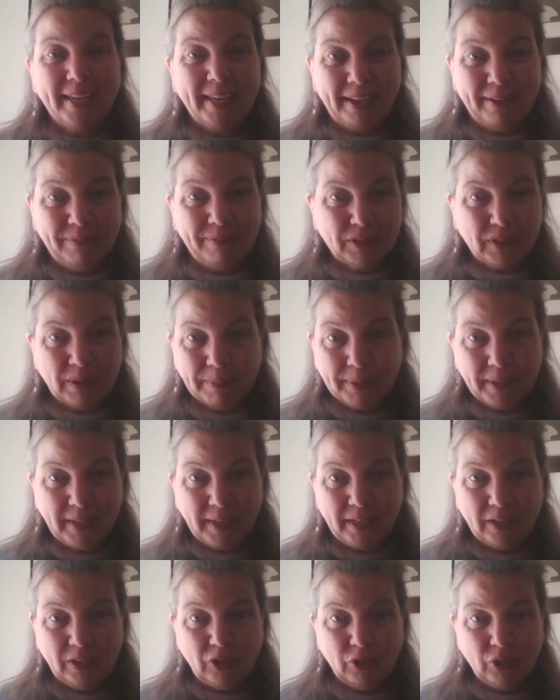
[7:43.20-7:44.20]
if
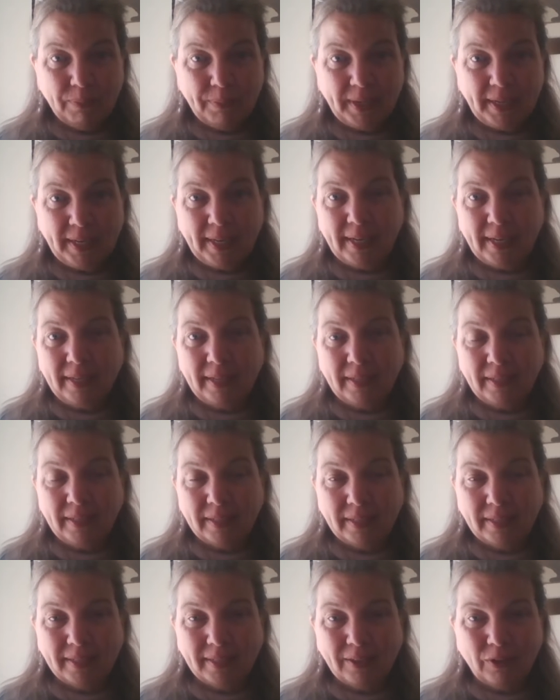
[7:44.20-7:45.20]
somebody in your meeting,
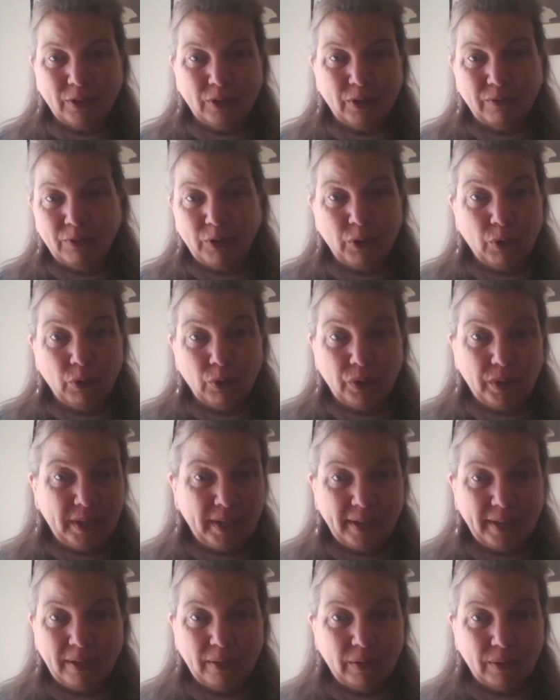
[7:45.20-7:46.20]
or if you're
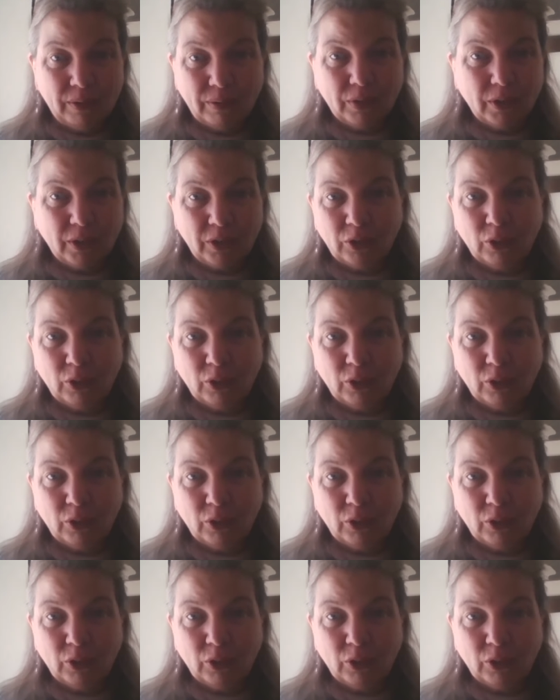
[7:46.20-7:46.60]
only in a